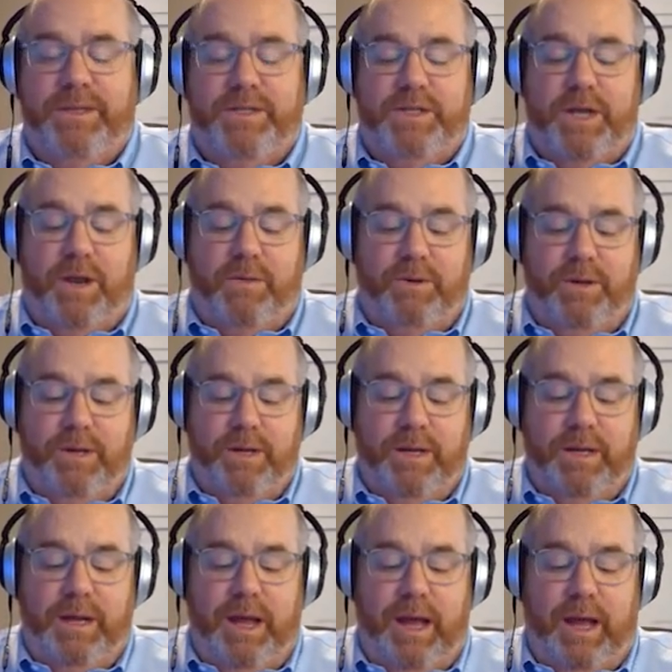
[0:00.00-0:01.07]
So,
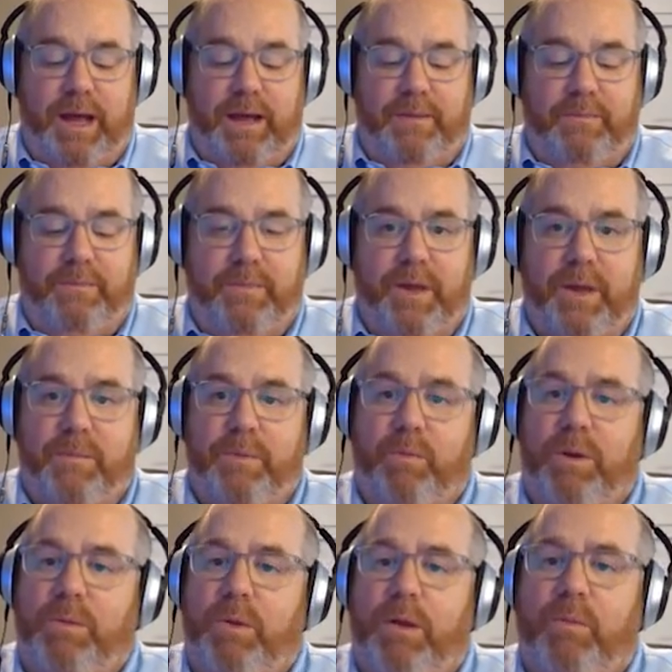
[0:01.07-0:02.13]
um, but
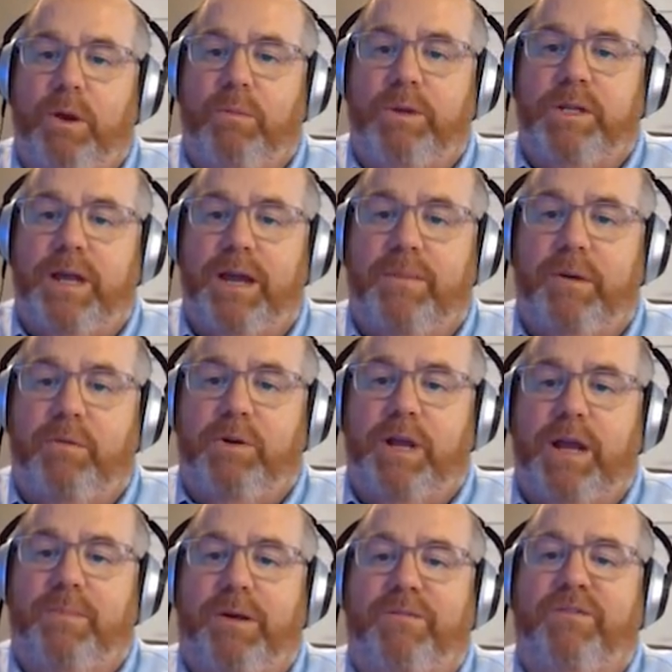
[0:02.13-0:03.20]
what, what, what are we talking about? We're
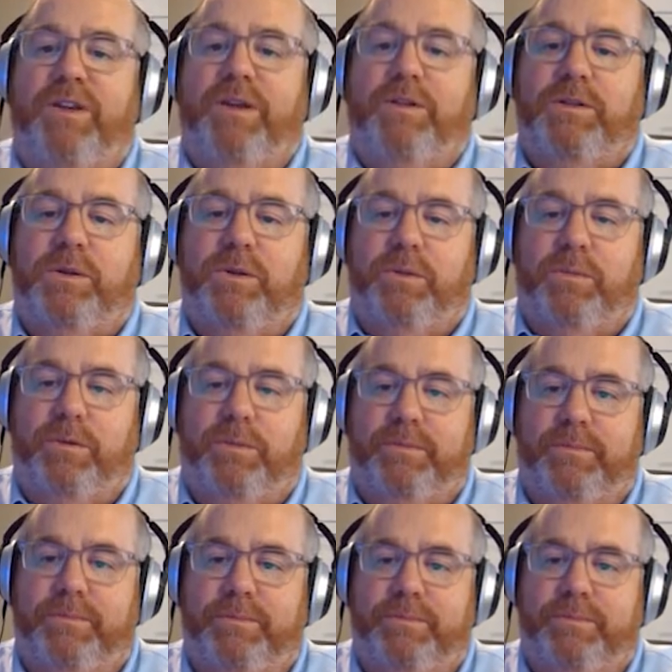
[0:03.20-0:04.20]
talking about field tunable.